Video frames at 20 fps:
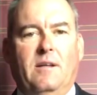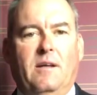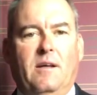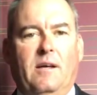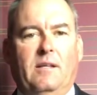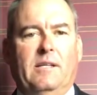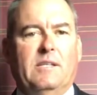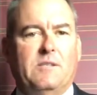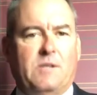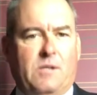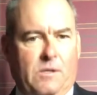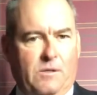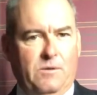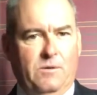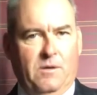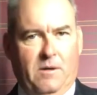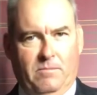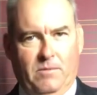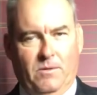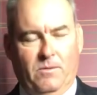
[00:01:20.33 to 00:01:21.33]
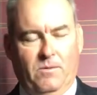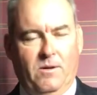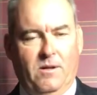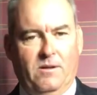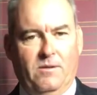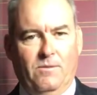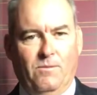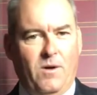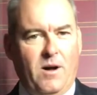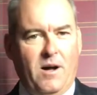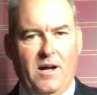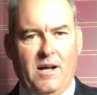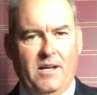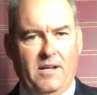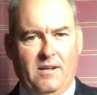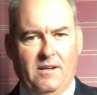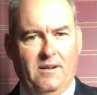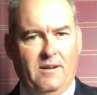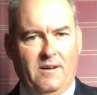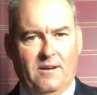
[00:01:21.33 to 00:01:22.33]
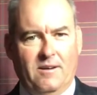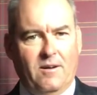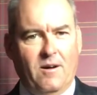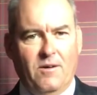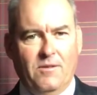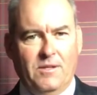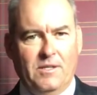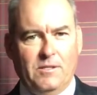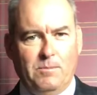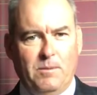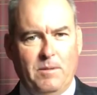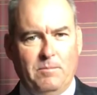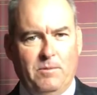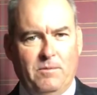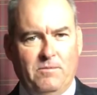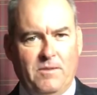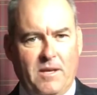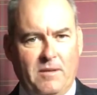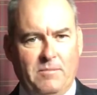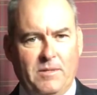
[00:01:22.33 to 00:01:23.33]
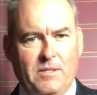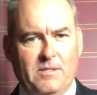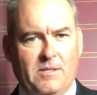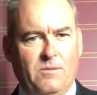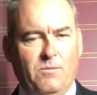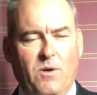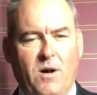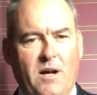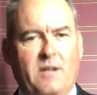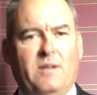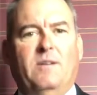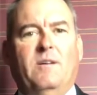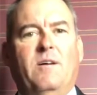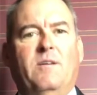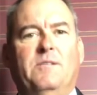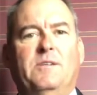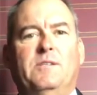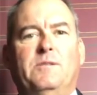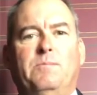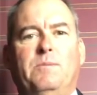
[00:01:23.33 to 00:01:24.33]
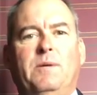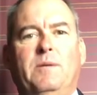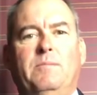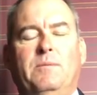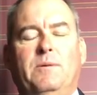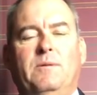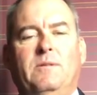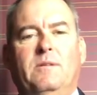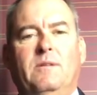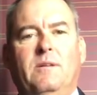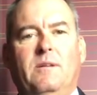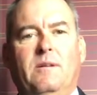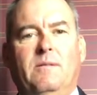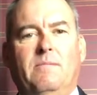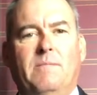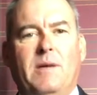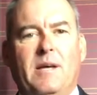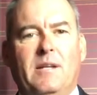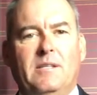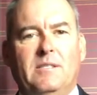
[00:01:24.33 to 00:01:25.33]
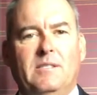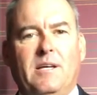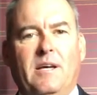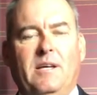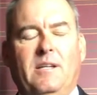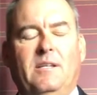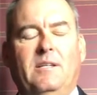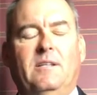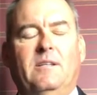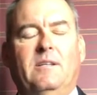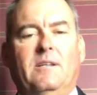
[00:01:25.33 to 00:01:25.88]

And that's clue number one. Why are all these people famous and why are all these people meditating?